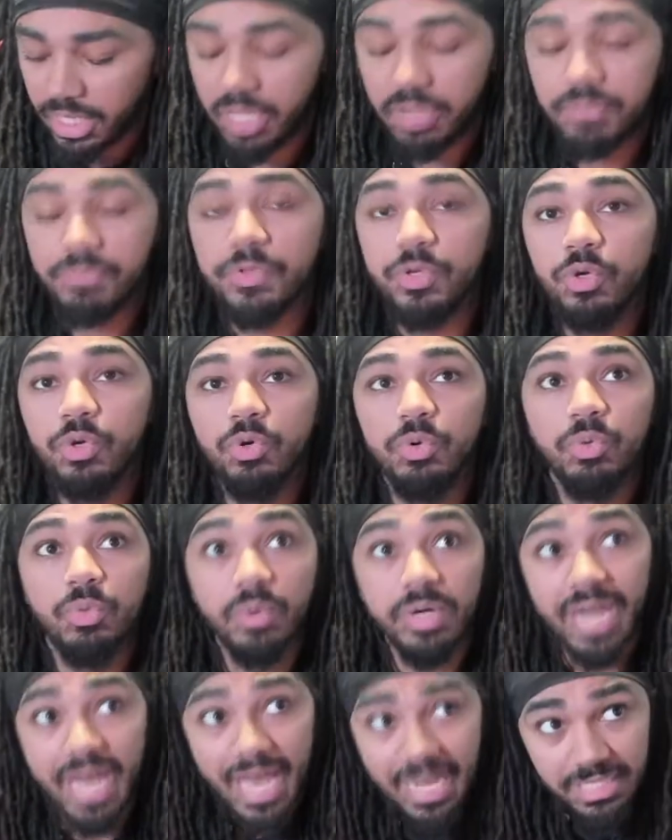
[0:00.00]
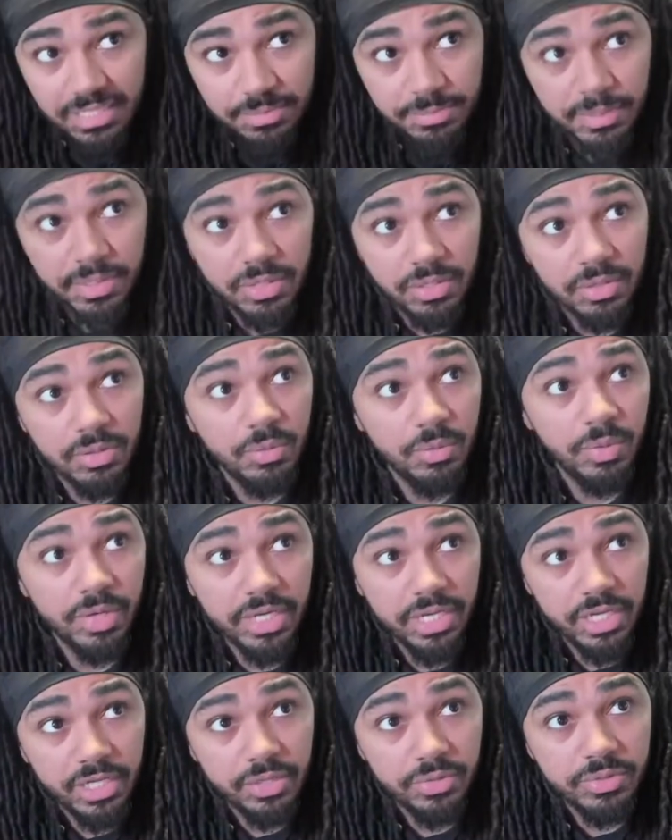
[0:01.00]
If you would ask me, what
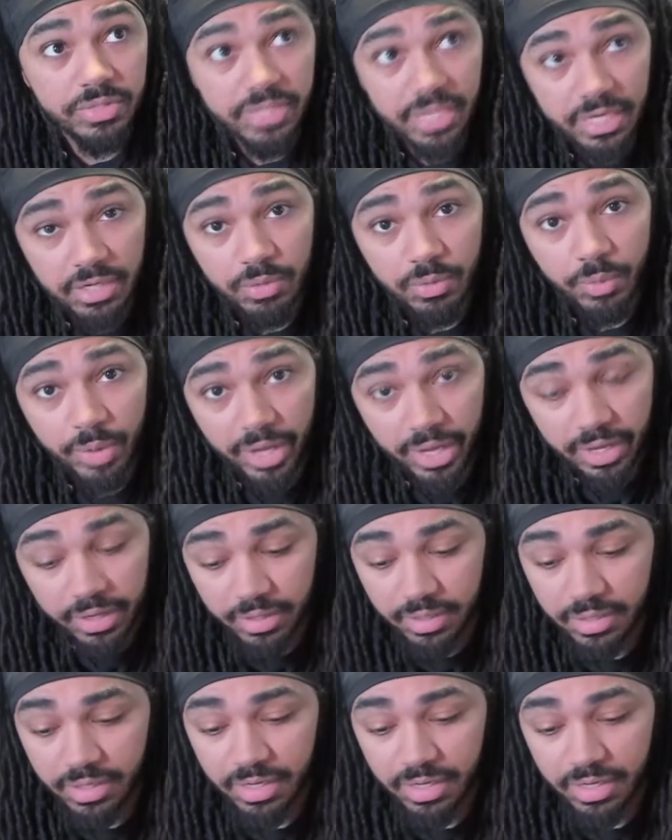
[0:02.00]
can you take away